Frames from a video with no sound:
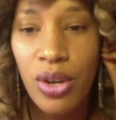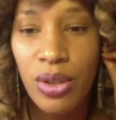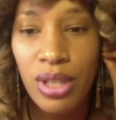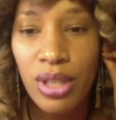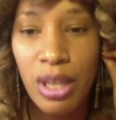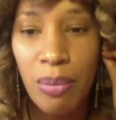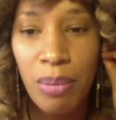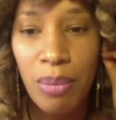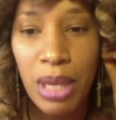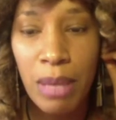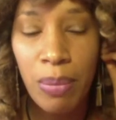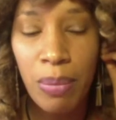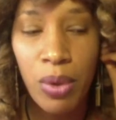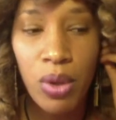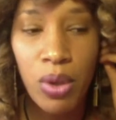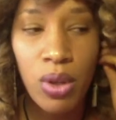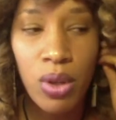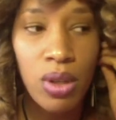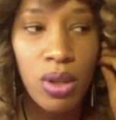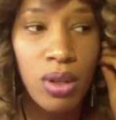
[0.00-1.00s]
some
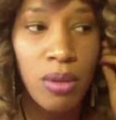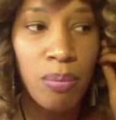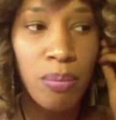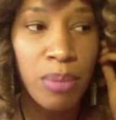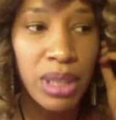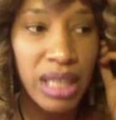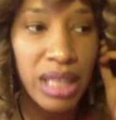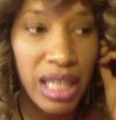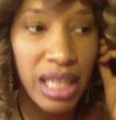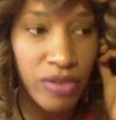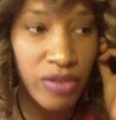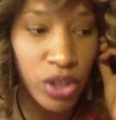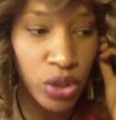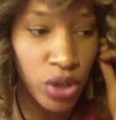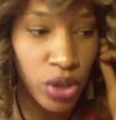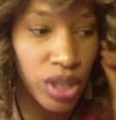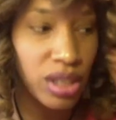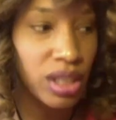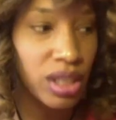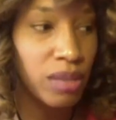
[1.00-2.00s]
people believe and
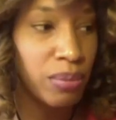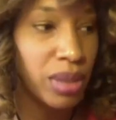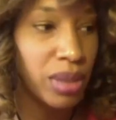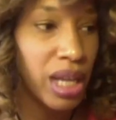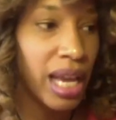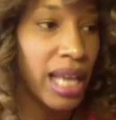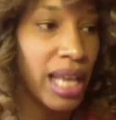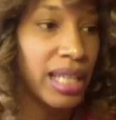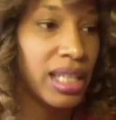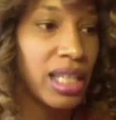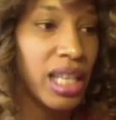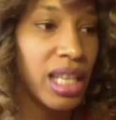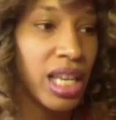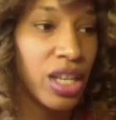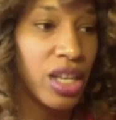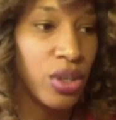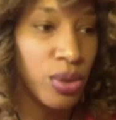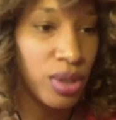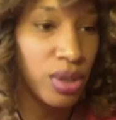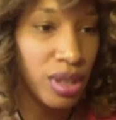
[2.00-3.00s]
trust in plants and they
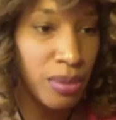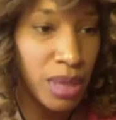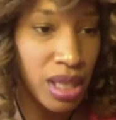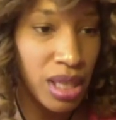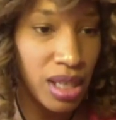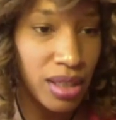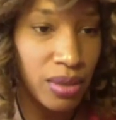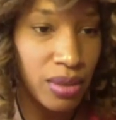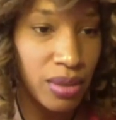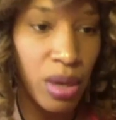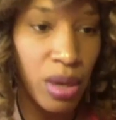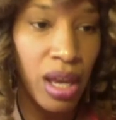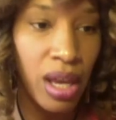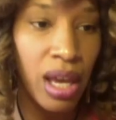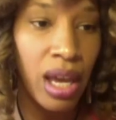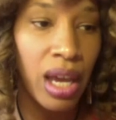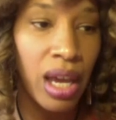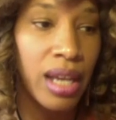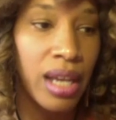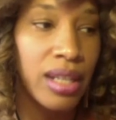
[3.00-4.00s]
use them in this
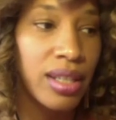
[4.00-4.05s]
way,